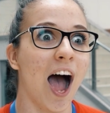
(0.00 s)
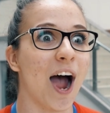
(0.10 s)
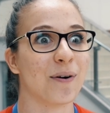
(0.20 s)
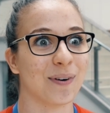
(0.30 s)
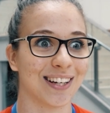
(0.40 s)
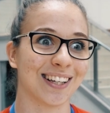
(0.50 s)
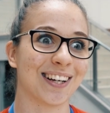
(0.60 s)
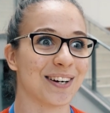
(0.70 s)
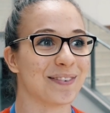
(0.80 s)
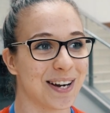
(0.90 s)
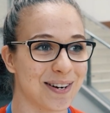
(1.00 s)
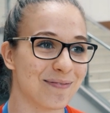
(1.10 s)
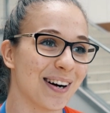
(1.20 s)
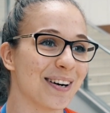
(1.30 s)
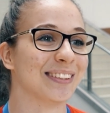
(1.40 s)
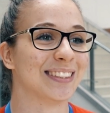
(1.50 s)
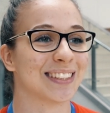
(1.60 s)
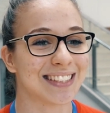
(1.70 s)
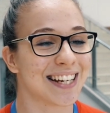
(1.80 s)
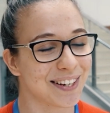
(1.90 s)
I want to come here, Mom, and
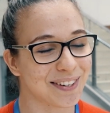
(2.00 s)
she was like,